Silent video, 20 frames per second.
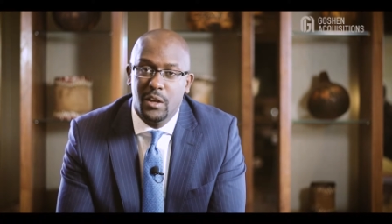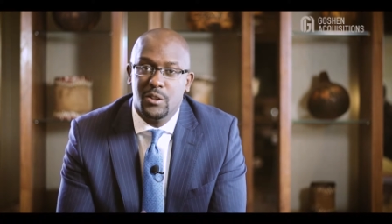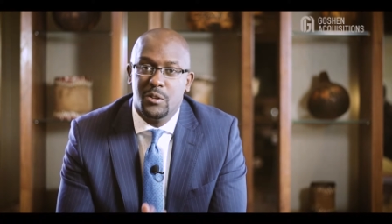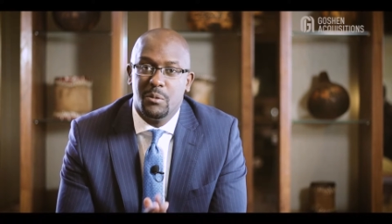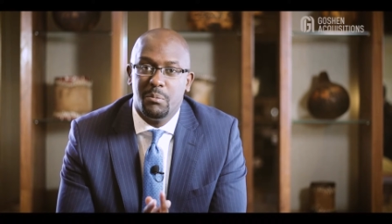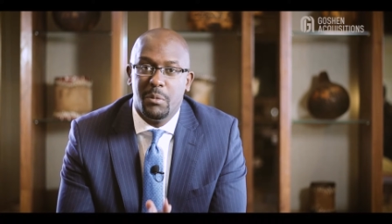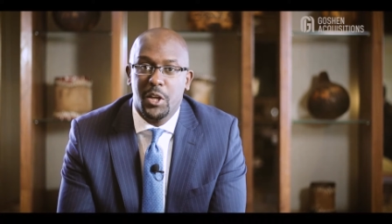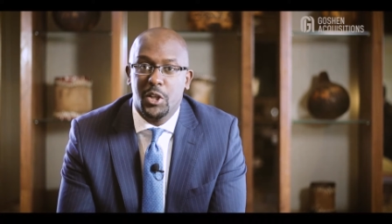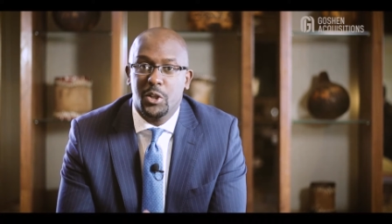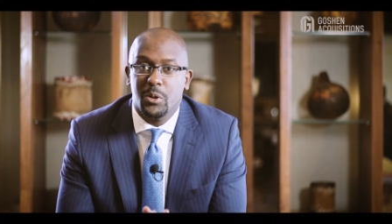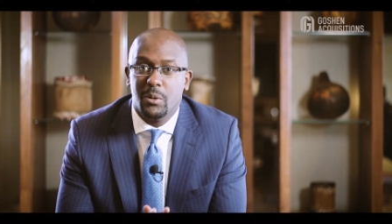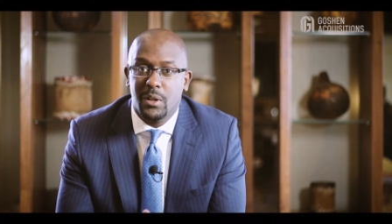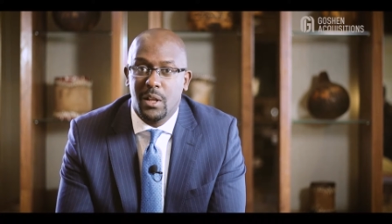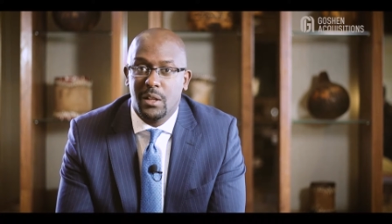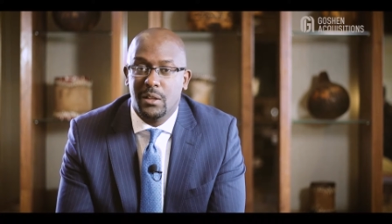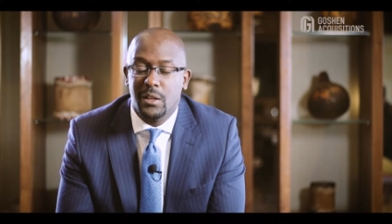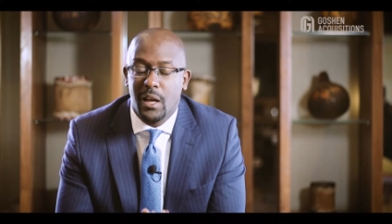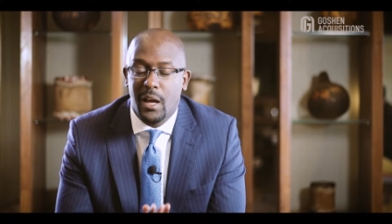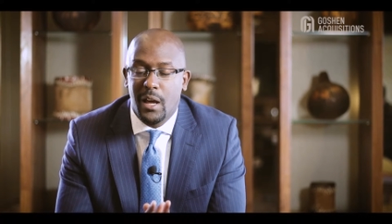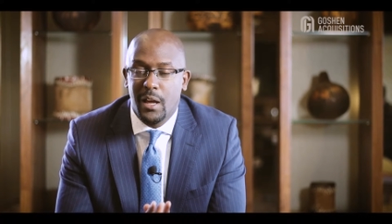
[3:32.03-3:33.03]
to make sure
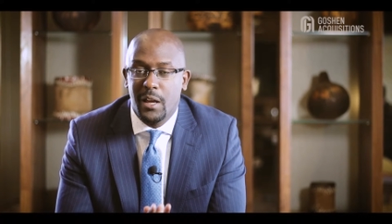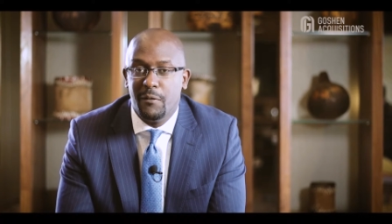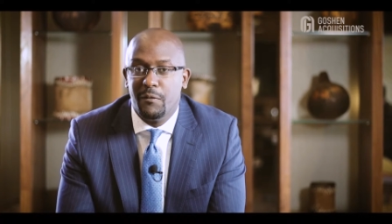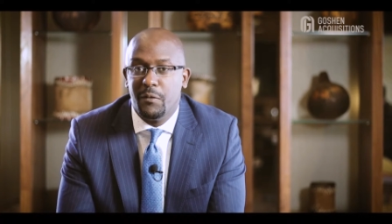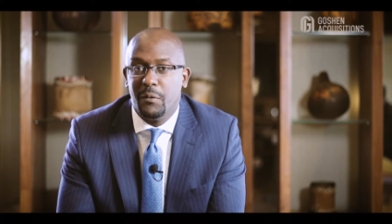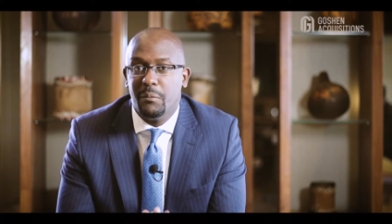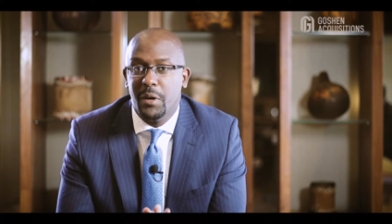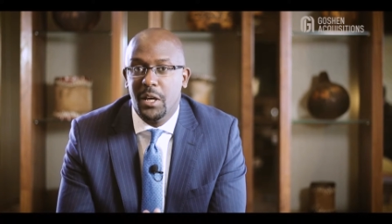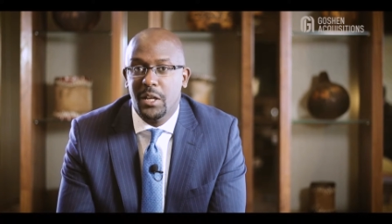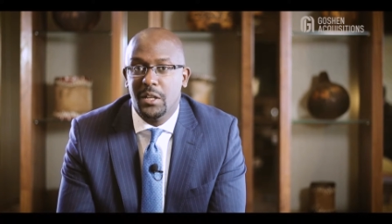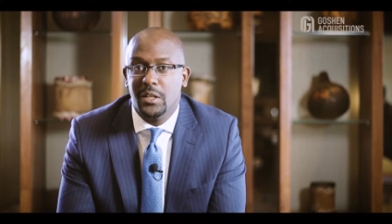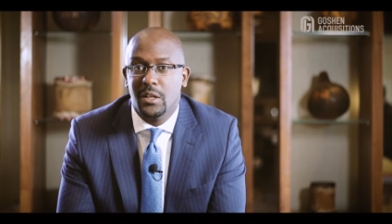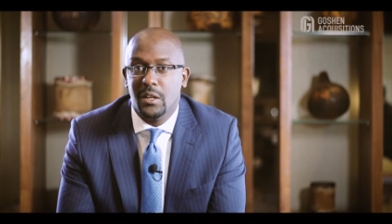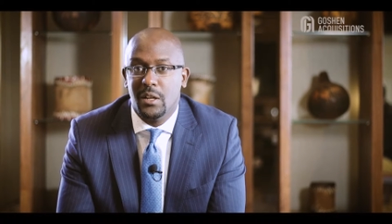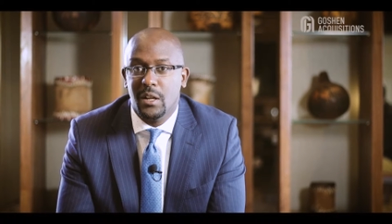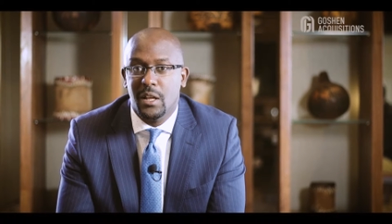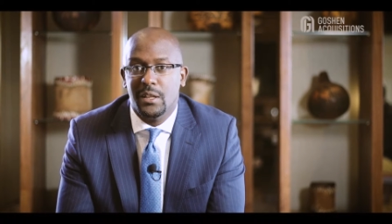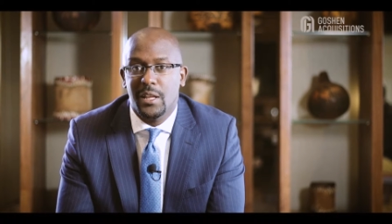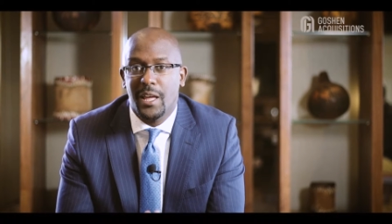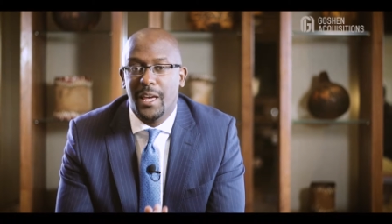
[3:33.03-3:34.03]
that the
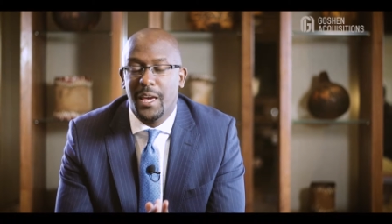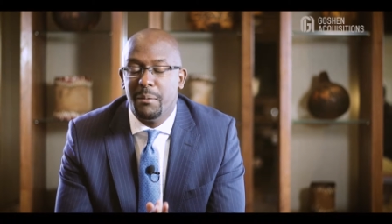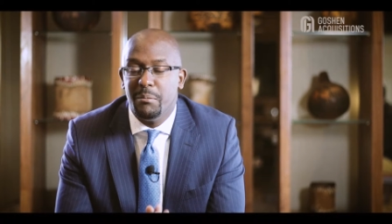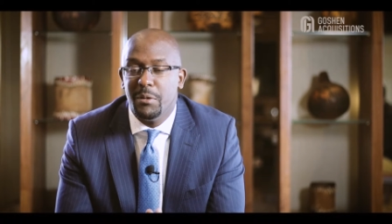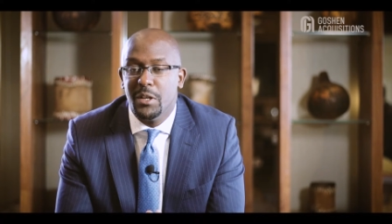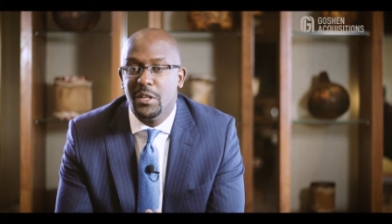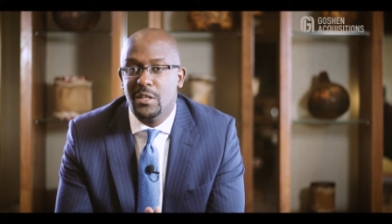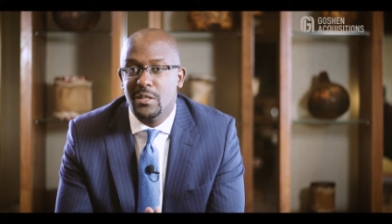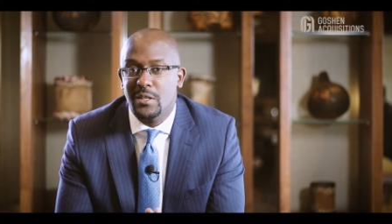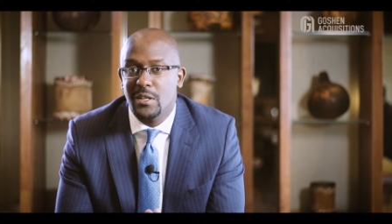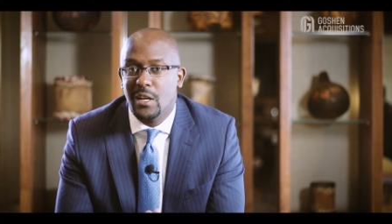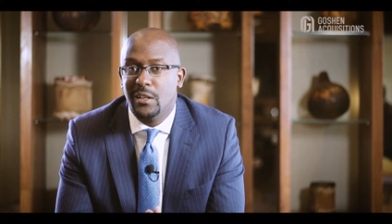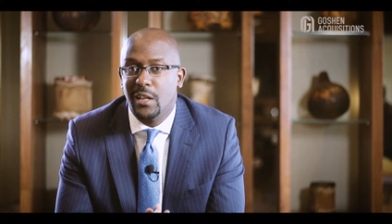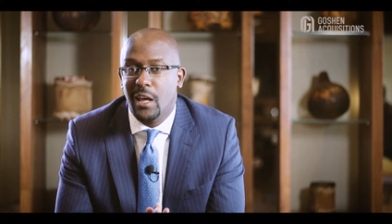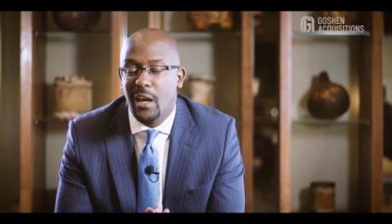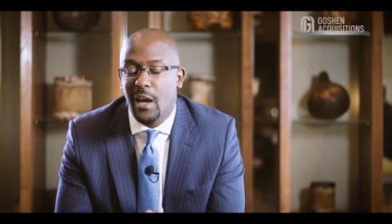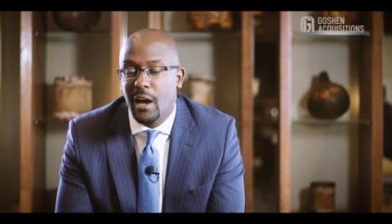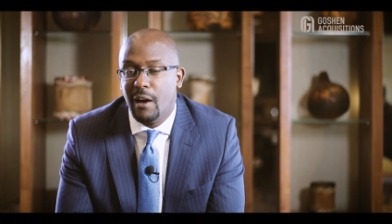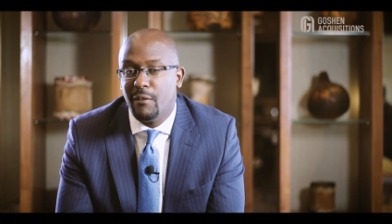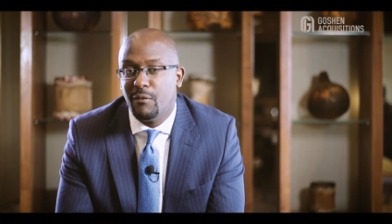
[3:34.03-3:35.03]
information and the images that
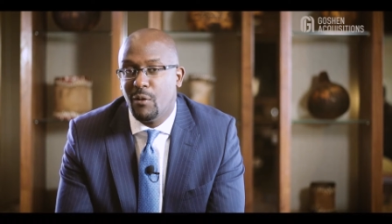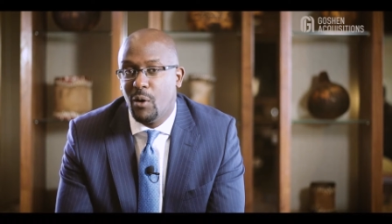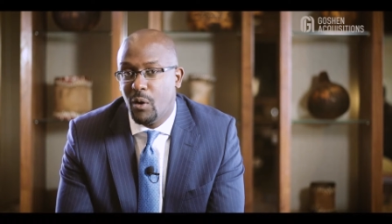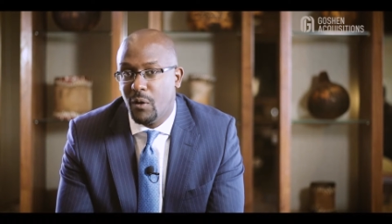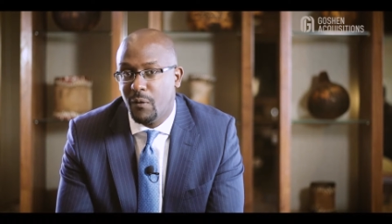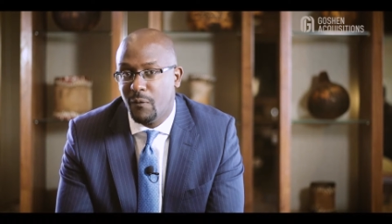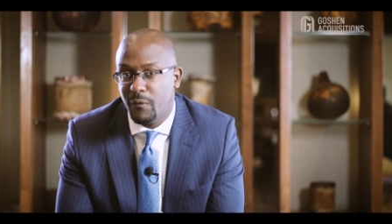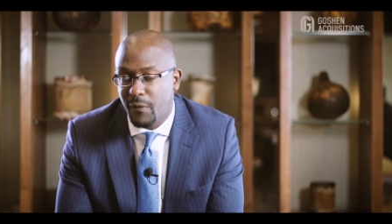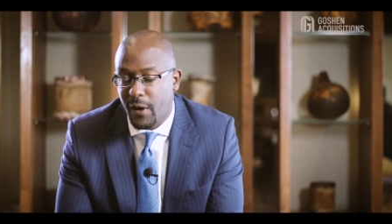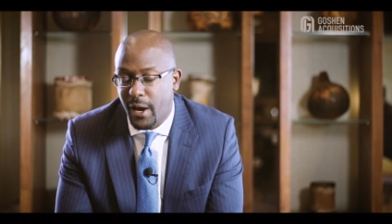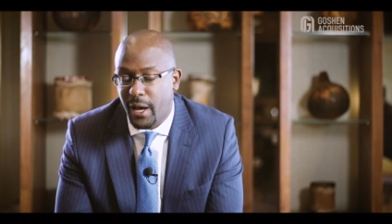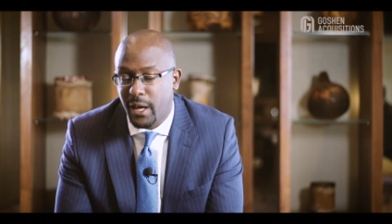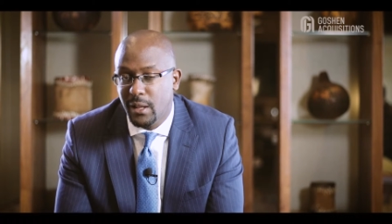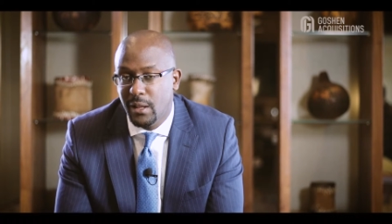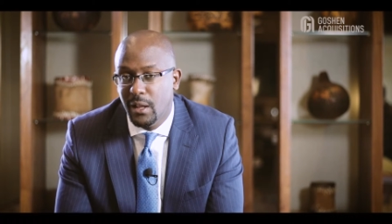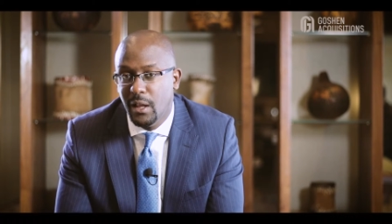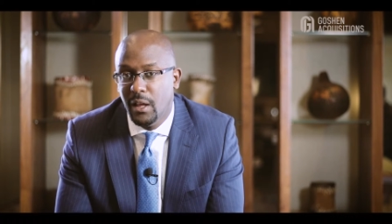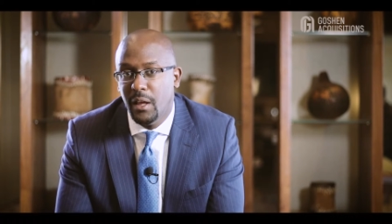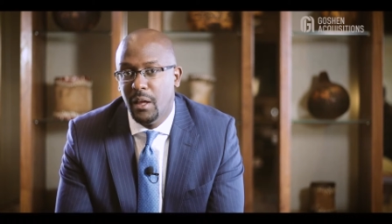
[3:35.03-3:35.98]
they have on file